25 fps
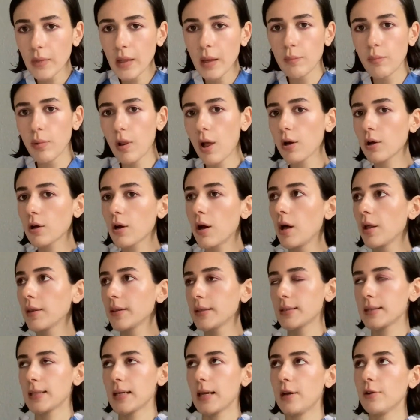block all
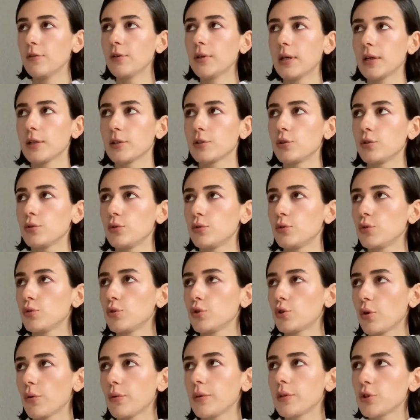this area to
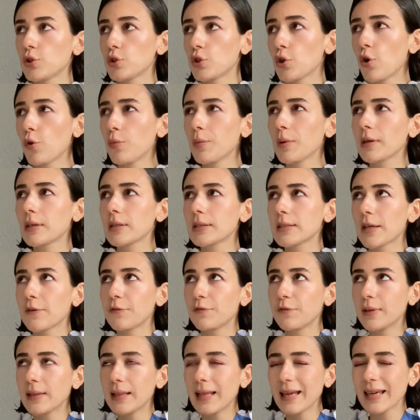show the show? Because I
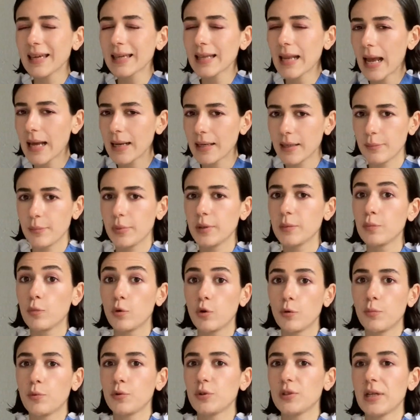feel like it had a bit
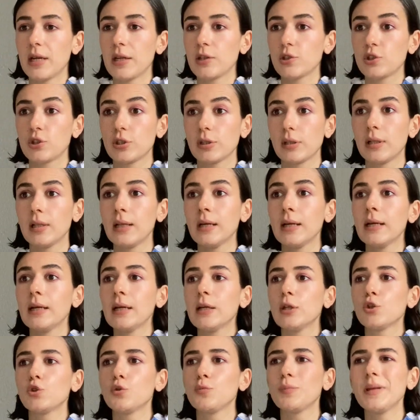more potential
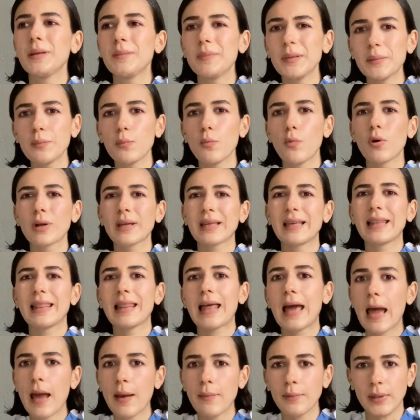to be a bit more
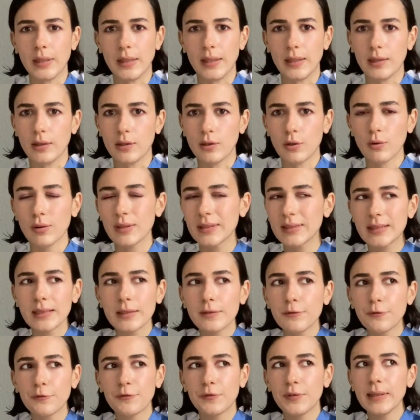glammy, you know. It
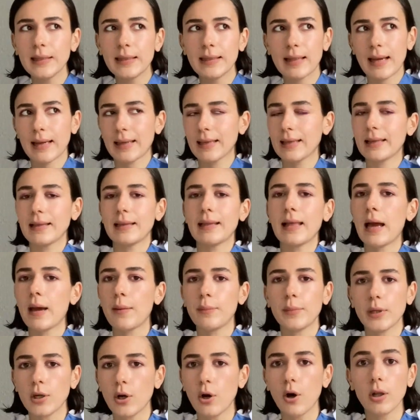didn't feel like
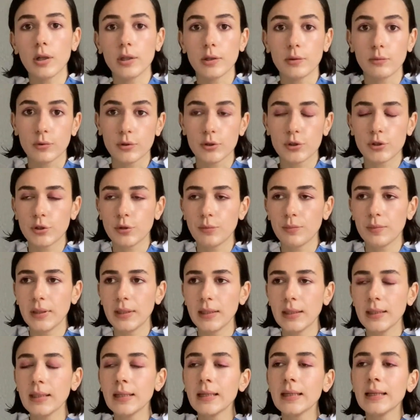glammy Hollywood to
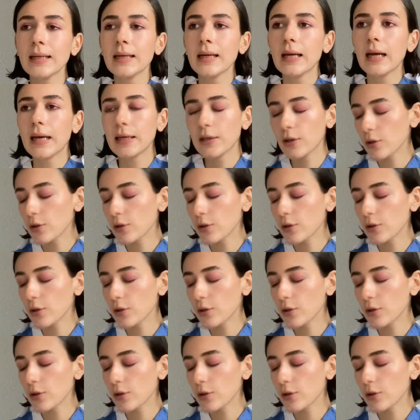me. And